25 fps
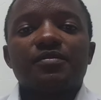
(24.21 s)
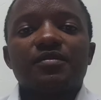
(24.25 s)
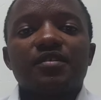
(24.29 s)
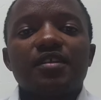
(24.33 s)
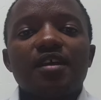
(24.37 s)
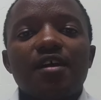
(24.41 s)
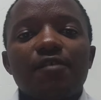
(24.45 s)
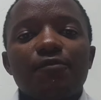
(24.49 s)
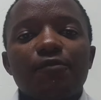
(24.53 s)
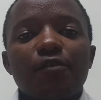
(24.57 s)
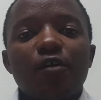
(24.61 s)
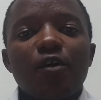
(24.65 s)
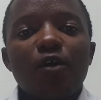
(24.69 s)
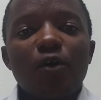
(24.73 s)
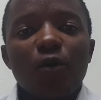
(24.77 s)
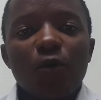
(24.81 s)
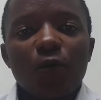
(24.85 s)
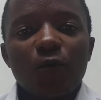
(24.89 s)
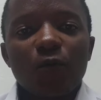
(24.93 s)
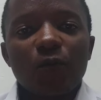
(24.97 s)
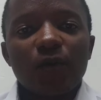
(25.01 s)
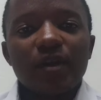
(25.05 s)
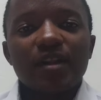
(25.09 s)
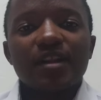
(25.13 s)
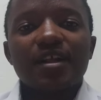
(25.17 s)

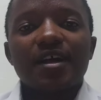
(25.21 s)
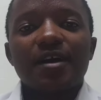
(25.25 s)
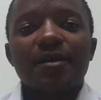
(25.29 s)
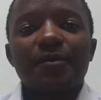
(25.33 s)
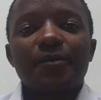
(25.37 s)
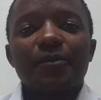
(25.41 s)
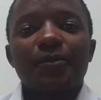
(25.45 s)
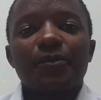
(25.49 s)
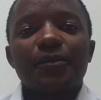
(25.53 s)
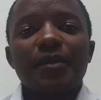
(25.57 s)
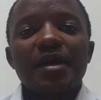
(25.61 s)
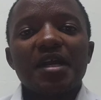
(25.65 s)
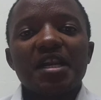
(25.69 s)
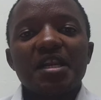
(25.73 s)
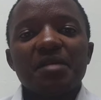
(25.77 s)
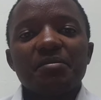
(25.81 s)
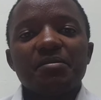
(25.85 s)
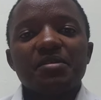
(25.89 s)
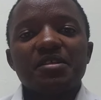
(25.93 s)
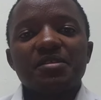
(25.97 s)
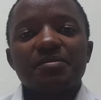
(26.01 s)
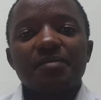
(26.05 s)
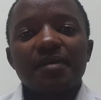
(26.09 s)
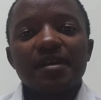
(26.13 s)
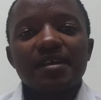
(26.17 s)
Therefore, welcome. My name
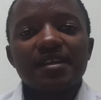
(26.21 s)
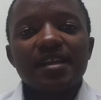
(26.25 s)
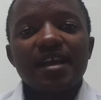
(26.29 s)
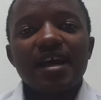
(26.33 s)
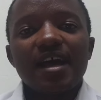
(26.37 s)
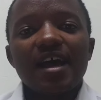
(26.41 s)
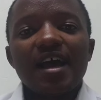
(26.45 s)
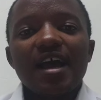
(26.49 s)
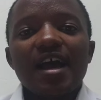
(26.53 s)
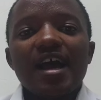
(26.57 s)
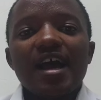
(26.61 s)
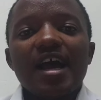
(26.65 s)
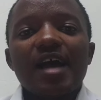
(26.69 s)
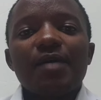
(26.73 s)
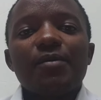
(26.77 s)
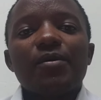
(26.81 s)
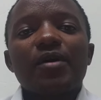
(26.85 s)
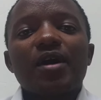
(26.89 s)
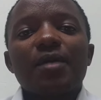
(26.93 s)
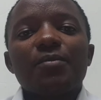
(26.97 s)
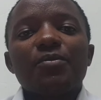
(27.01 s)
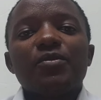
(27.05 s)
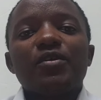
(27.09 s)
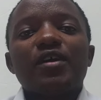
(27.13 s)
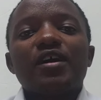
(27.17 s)
is Maina. I
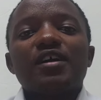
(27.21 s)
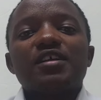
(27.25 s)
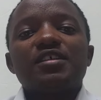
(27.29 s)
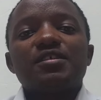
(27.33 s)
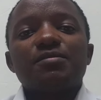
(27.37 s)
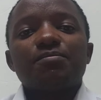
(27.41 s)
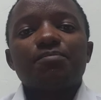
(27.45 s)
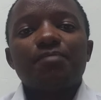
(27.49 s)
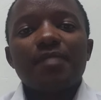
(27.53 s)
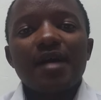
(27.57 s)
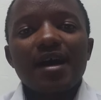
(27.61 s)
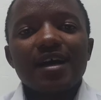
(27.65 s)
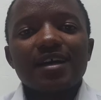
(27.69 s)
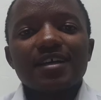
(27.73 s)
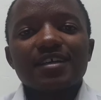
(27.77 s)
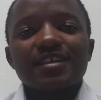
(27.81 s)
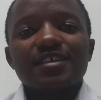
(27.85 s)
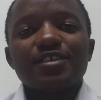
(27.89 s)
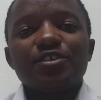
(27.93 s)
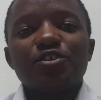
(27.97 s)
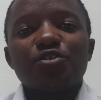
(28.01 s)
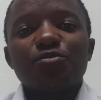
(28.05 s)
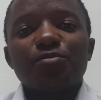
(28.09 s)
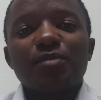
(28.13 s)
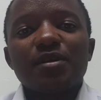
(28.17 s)
welcome you guys back
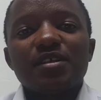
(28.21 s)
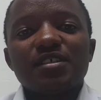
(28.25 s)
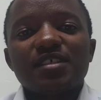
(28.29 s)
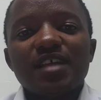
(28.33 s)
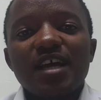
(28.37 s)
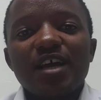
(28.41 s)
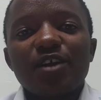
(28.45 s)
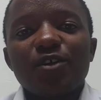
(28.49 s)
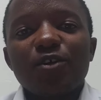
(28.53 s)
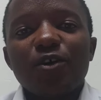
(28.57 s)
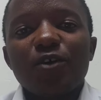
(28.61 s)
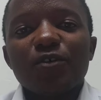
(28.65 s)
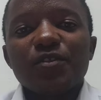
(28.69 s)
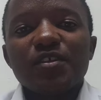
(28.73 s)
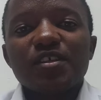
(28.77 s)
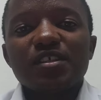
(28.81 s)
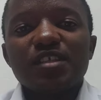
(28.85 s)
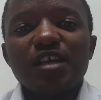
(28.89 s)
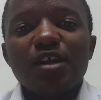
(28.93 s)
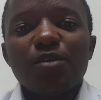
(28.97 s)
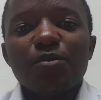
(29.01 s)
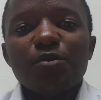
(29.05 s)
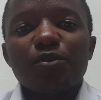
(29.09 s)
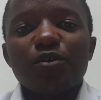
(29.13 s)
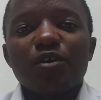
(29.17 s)
into my channel. On this
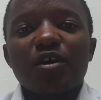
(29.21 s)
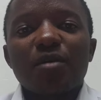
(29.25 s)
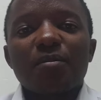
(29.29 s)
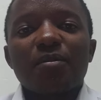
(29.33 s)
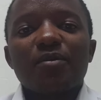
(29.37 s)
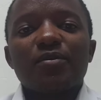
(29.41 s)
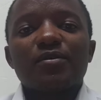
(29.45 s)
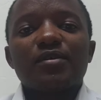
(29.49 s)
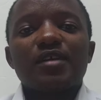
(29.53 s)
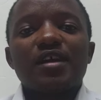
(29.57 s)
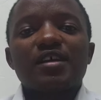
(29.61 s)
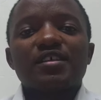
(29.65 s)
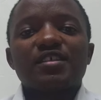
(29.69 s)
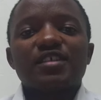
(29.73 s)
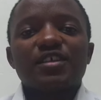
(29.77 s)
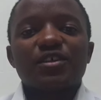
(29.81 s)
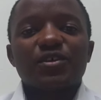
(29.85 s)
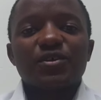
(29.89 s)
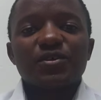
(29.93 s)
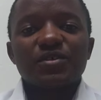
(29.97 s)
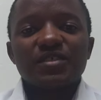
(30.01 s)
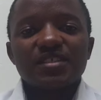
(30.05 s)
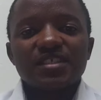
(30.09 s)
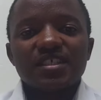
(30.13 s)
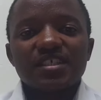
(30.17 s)
channel, we talk about nursing
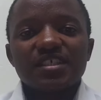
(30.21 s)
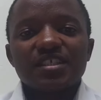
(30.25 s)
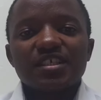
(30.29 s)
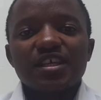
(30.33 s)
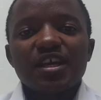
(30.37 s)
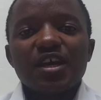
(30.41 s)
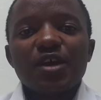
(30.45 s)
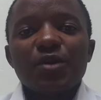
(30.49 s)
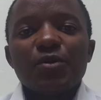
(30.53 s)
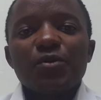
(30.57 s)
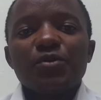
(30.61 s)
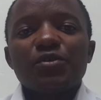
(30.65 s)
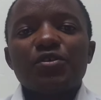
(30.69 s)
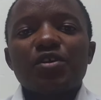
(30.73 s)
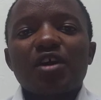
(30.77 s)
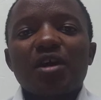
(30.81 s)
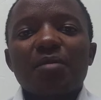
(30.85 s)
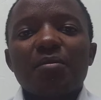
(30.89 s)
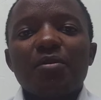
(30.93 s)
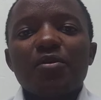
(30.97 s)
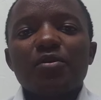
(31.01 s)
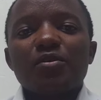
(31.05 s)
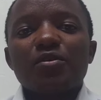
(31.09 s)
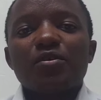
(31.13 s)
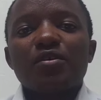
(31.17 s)
content. We talk
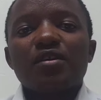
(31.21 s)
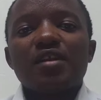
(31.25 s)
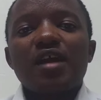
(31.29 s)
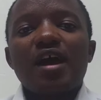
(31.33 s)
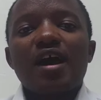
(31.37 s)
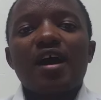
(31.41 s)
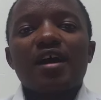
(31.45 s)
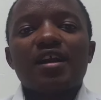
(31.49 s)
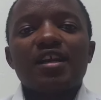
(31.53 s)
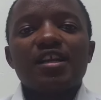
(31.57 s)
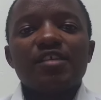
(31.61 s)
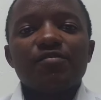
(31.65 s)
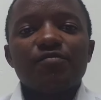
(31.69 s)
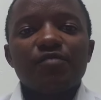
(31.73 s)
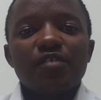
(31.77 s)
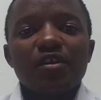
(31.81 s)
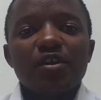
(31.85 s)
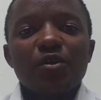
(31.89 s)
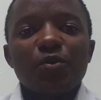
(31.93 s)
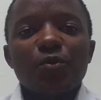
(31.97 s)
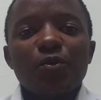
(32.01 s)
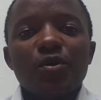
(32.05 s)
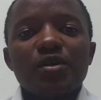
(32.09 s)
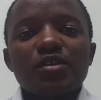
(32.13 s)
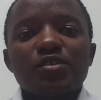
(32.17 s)
about
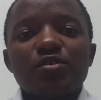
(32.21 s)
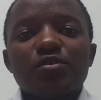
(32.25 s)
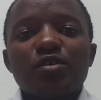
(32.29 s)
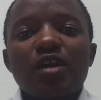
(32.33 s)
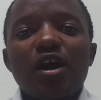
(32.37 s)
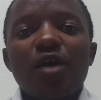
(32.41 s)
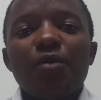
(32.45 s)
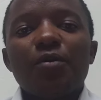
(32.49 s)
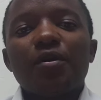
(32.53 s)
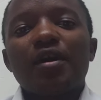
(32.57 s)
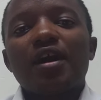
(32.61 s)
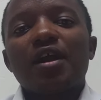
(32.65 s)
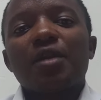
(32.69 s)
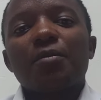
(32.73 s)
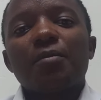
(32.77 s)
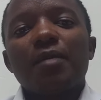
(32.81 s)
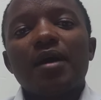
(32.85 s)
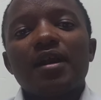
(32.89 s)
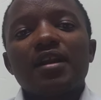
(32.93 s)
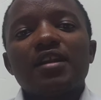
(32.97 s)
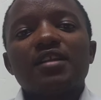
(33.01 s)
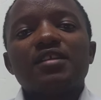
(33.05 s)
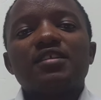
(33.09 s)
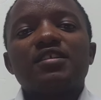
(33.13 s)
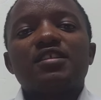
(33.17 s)
different ways on how you can
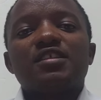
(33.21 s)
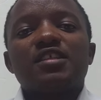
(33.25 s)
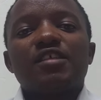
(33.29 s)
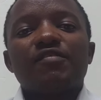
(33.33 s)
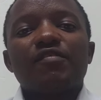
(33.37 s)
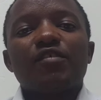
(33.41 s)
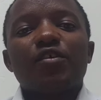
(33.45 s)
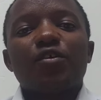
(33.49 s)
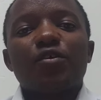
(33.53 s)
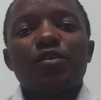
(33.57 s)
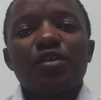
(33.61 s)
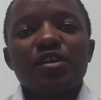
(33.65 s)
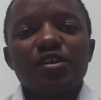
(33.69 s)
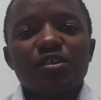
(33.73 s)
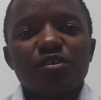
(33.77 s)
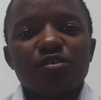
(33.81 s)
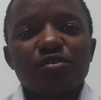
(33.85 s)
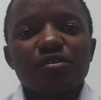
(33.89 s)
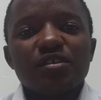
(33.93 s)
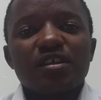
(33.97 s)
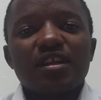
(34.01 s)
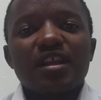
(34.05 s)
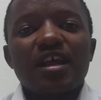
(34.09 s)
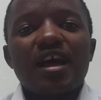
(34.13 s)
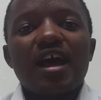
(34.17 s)
manage several
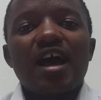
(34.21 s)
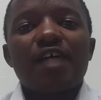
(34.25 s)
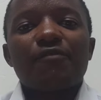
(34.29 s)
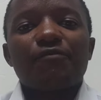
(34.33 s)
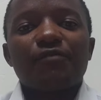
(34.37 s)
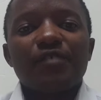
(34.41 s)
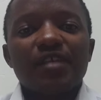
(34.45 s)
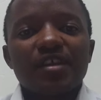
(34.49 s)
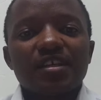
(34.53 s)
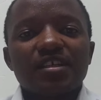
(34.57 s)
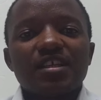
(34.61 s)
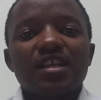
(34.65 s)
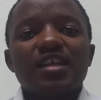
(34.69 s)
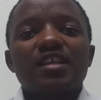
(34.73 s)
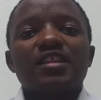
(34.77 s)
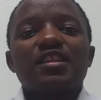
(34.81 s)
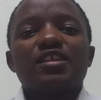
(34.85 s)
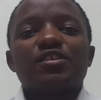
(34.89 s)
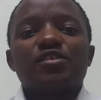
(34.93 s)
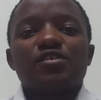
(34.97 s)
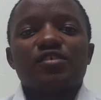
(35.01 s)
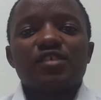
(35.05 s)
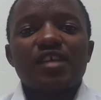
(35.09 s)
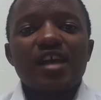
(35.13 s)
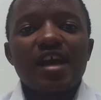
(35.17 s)
conditions that are affecting
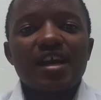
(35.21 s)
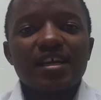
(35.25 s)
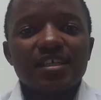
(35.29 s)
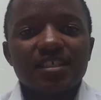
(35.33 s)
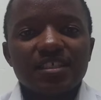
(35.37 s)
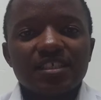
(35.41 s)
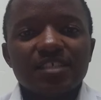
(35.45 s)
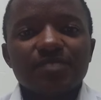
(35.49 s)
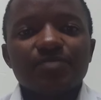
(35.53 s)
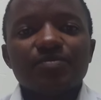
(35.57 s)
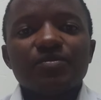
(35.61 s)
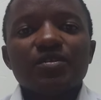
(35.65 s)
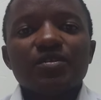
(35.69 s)
the society.